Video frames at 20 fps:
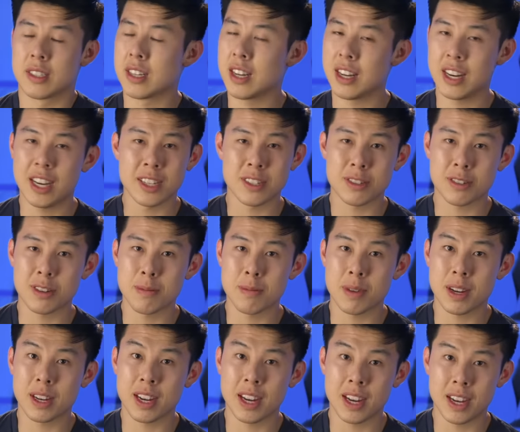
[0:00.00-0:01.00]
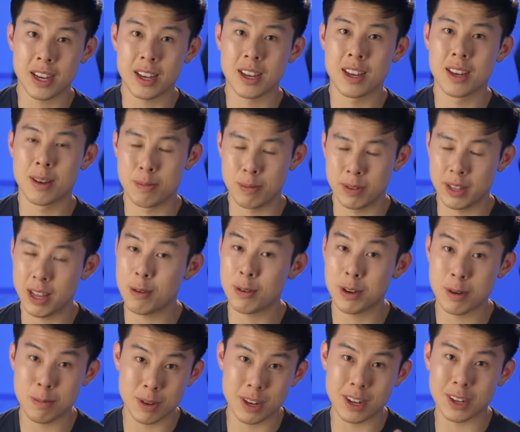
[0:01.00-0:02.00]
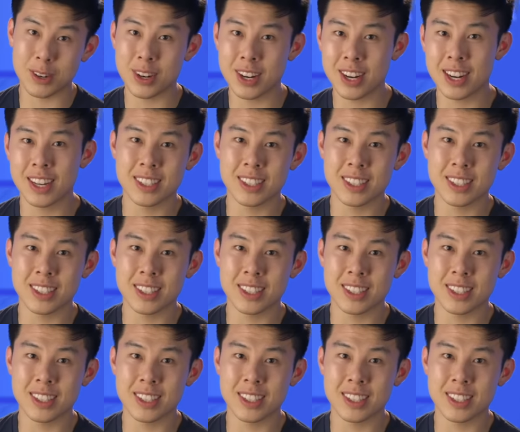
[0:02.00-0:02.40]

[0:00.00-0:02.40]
It's not ice cream, my guy, but that would have been a great